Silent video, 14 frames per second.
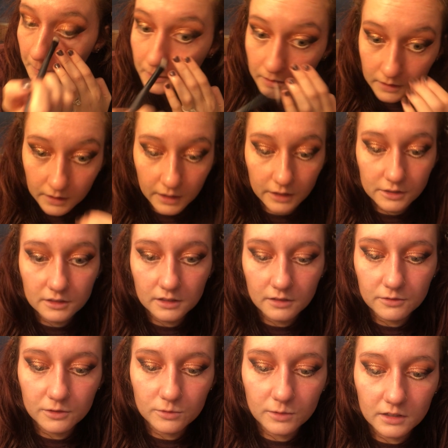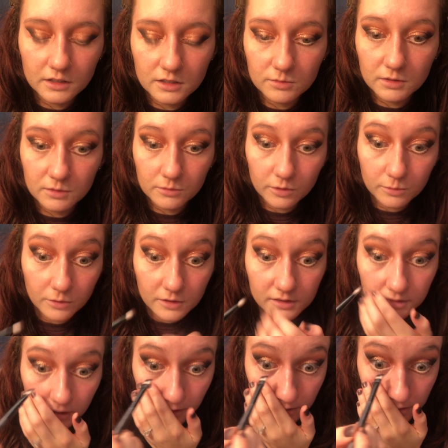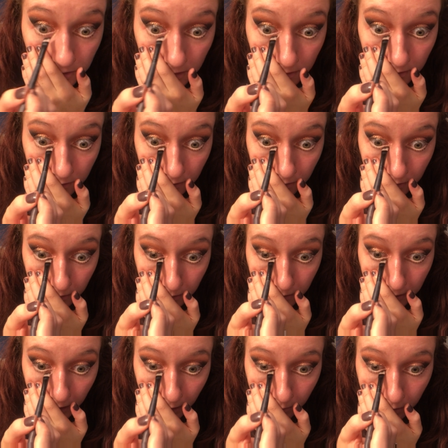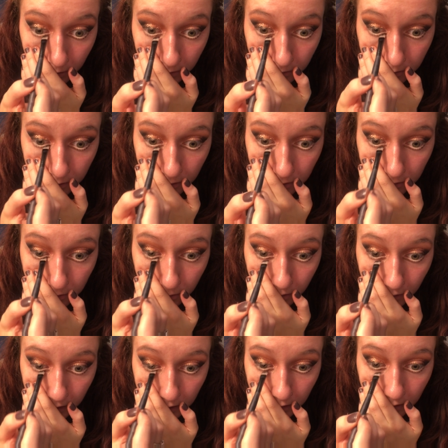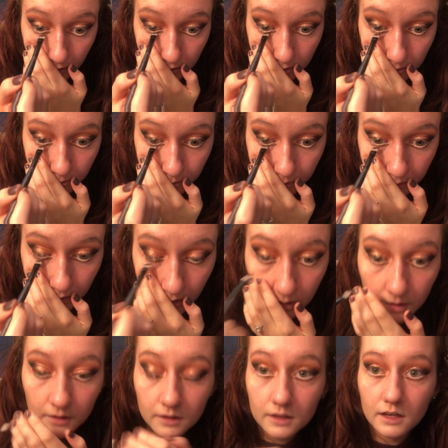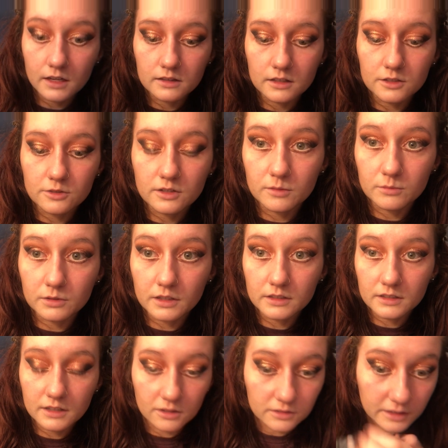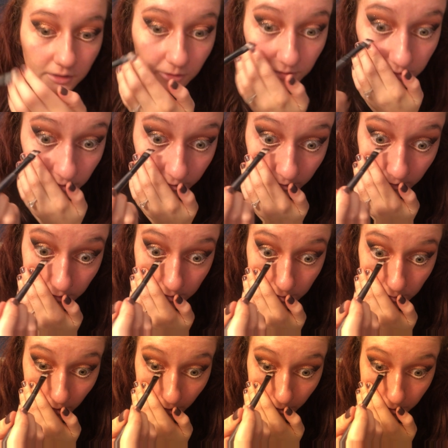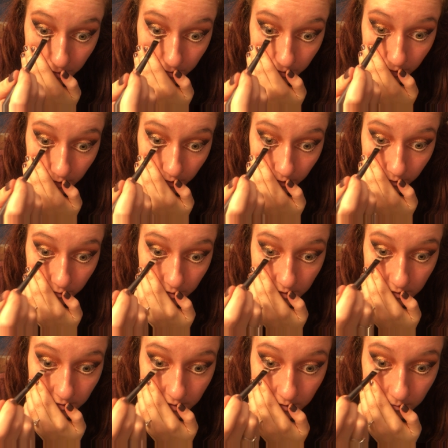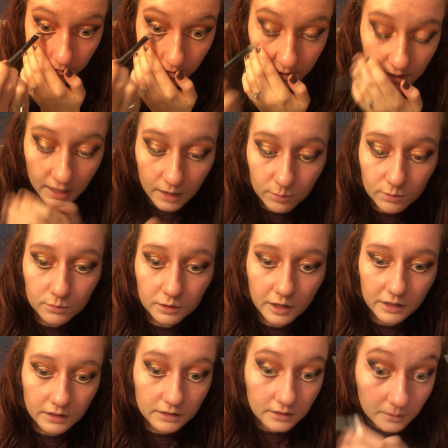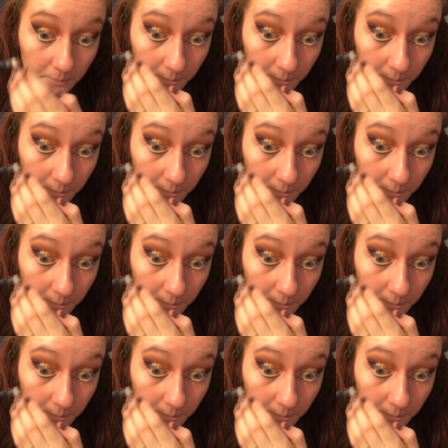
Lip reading: And actually, if you want it to be more precise, just dab it. Just go like this. And then you can blend it out later, so if it's too harsh looking, you just dab and blend.